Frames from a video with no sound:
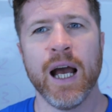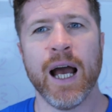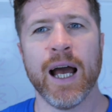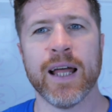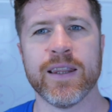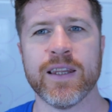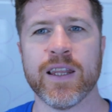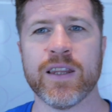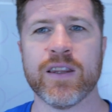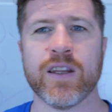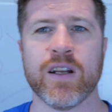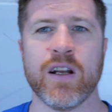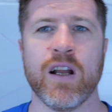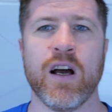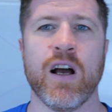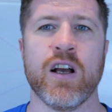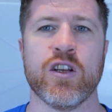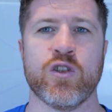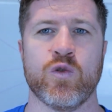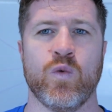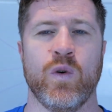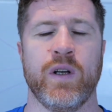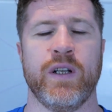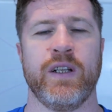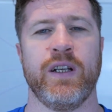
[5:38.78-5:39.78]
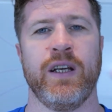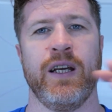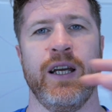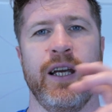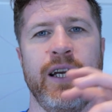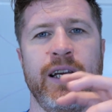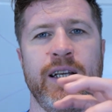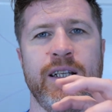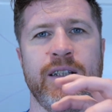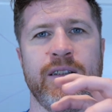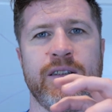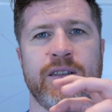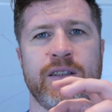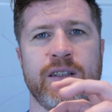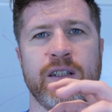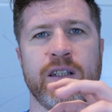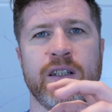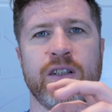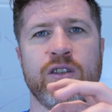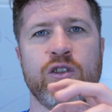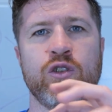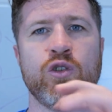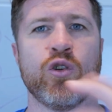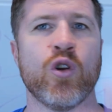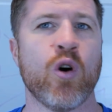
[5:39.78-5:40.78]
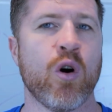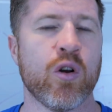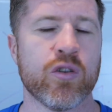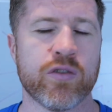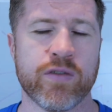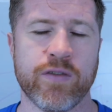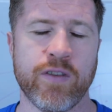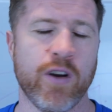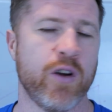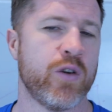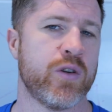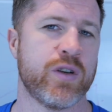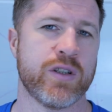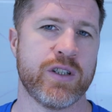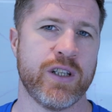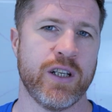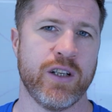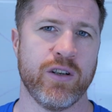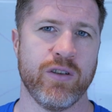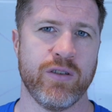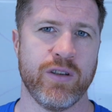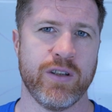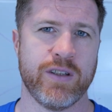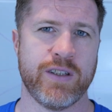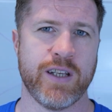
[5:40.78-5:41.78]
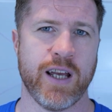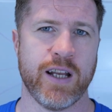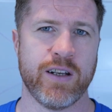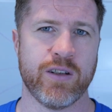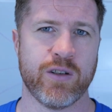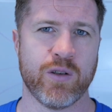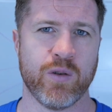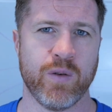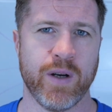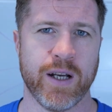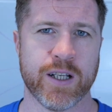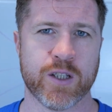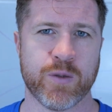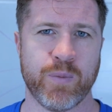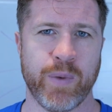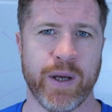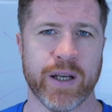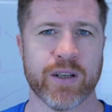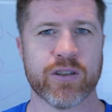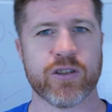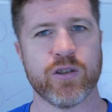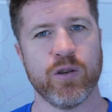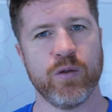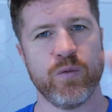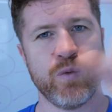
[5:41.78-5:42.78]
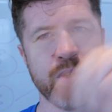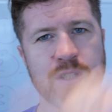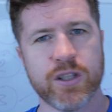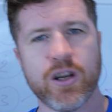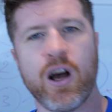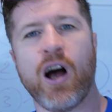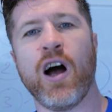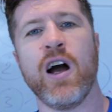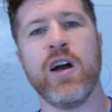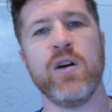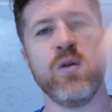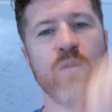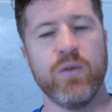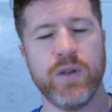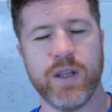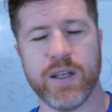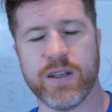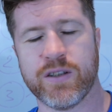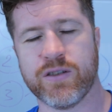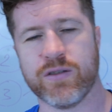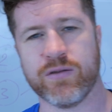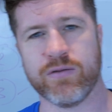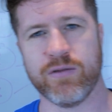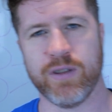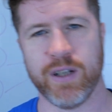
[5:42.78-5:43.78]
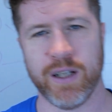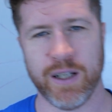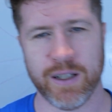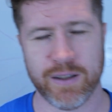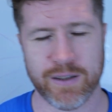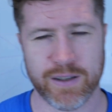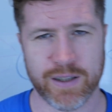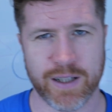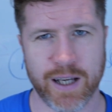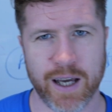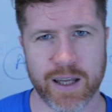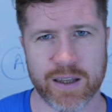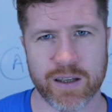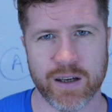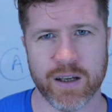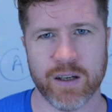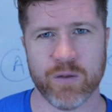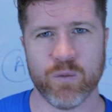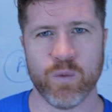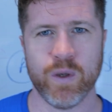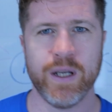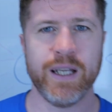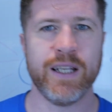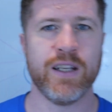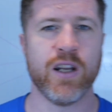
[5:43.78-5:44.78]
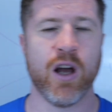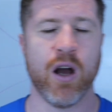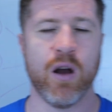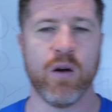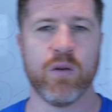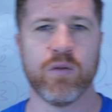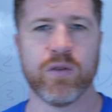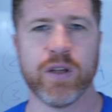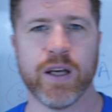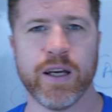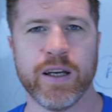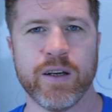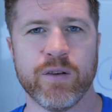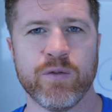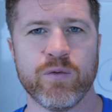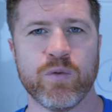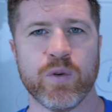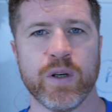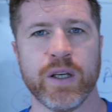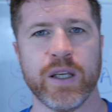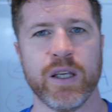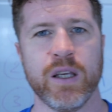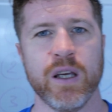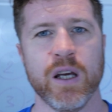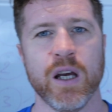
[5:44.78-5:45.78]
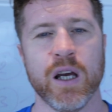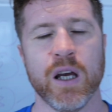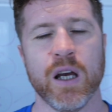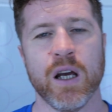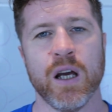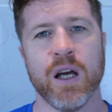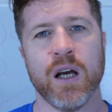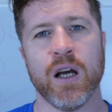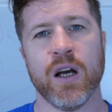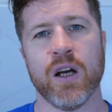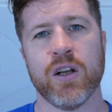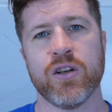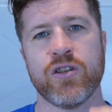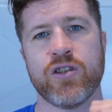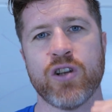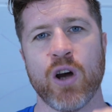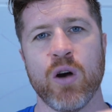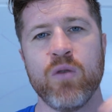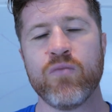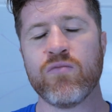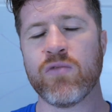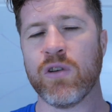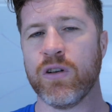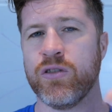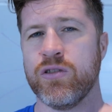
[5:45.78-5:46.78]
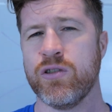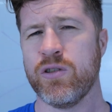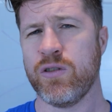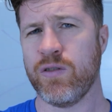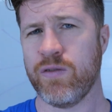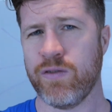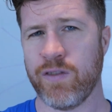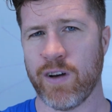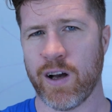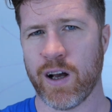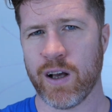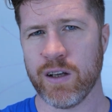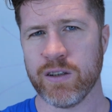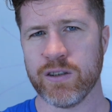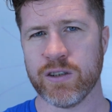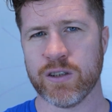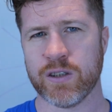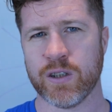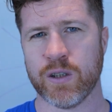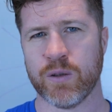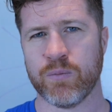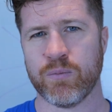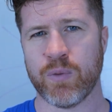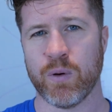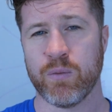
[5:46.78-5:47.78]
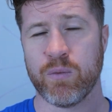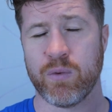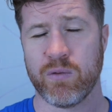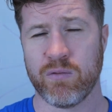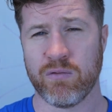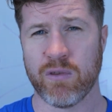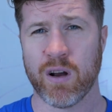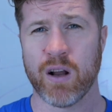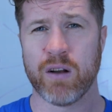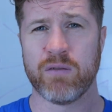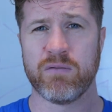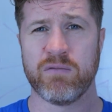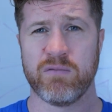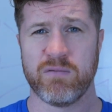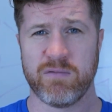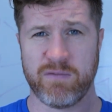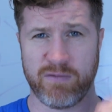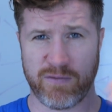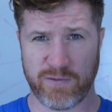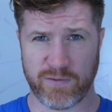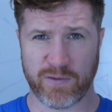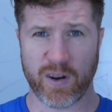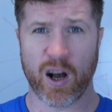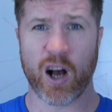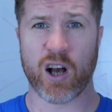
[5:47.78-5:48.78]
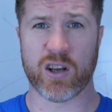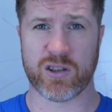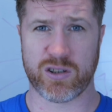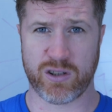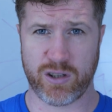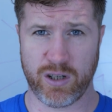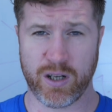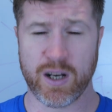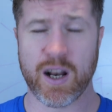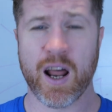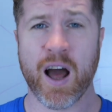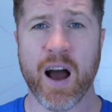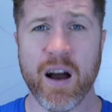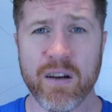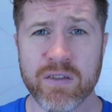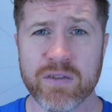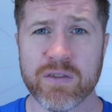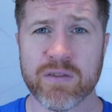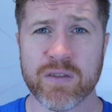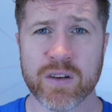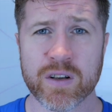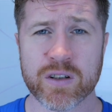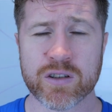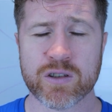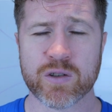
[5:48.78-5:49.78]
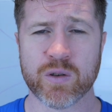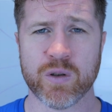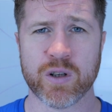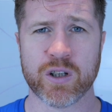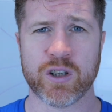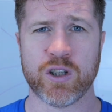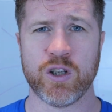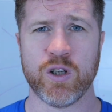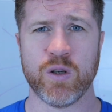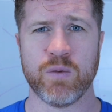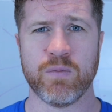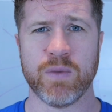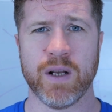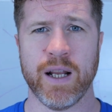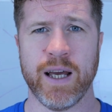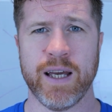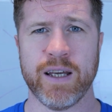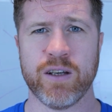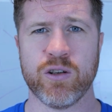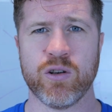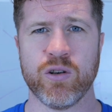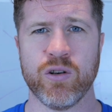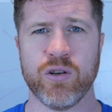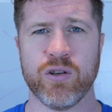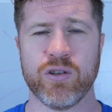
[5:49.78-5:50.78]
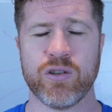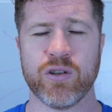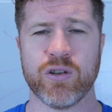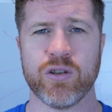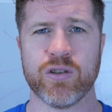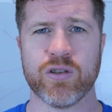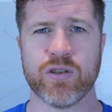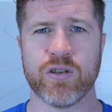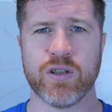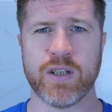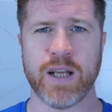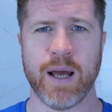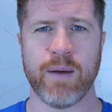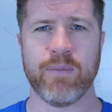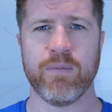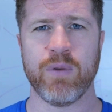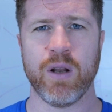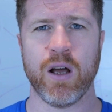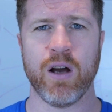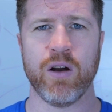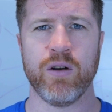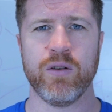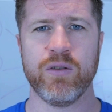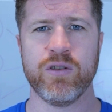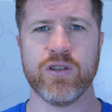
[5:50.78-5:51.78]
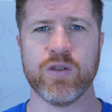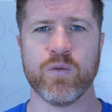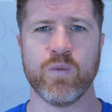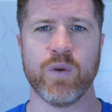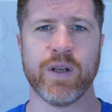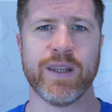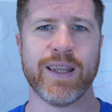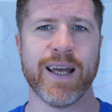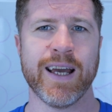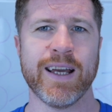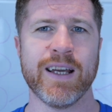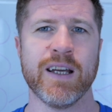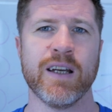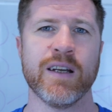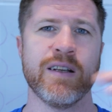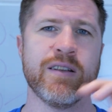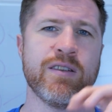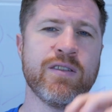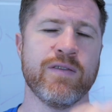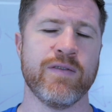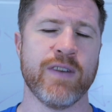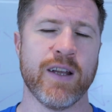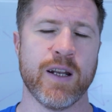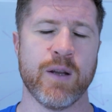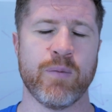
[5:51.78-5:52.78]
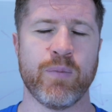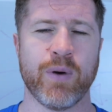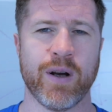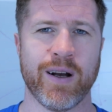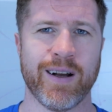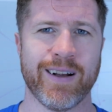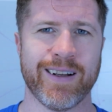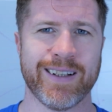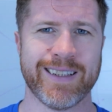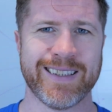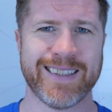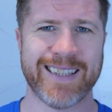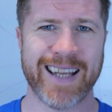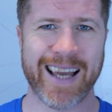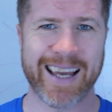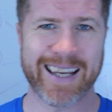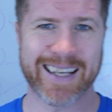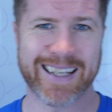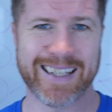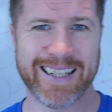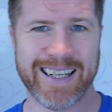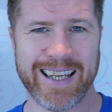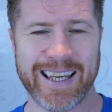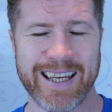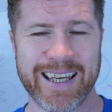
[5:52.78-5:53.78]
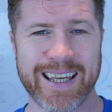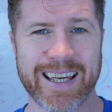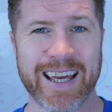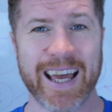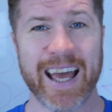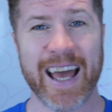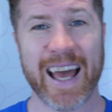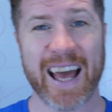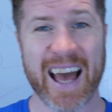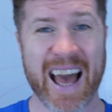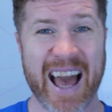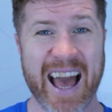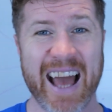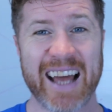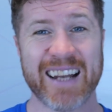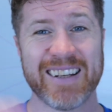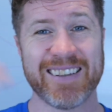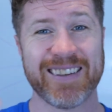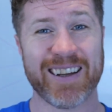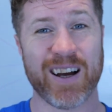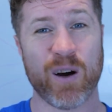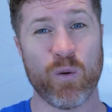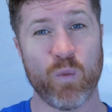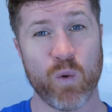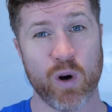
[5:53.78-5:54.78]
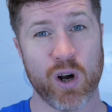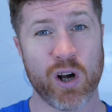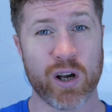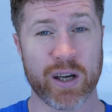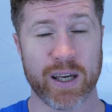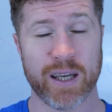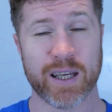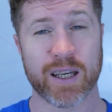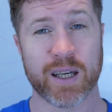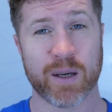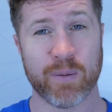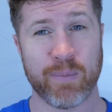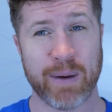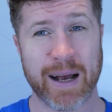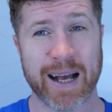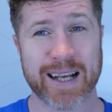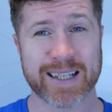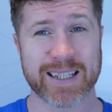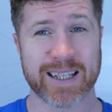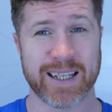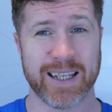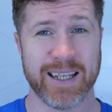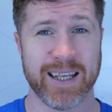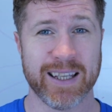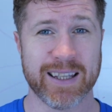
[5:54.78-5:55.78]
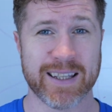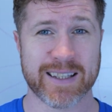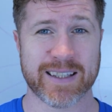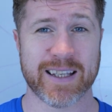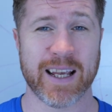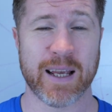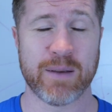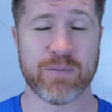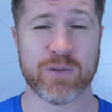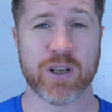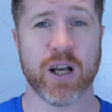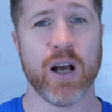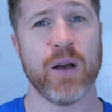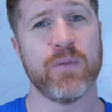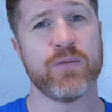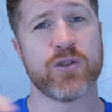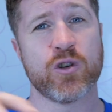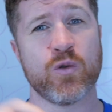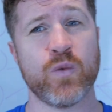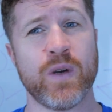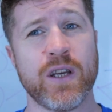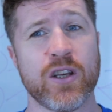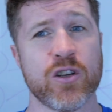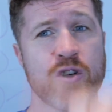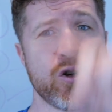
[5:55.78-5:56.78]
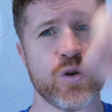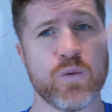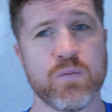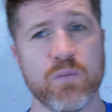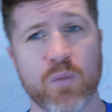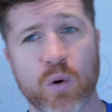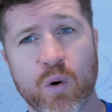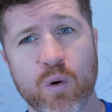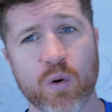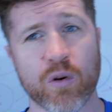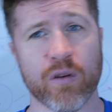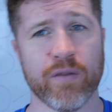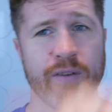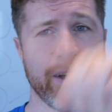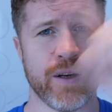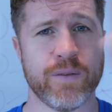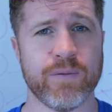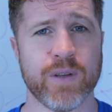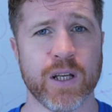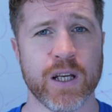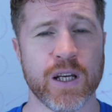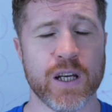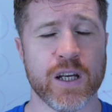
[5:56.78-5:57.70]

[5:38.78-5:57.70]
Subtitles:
And then the last one is not focusing on the technical aspect. So if we tie all these three in together, we know that if we don't run too fast, but we run fast enough to accumulate good step loads, we then can develop our technique and our working capacity at the same time, so we can do more of it.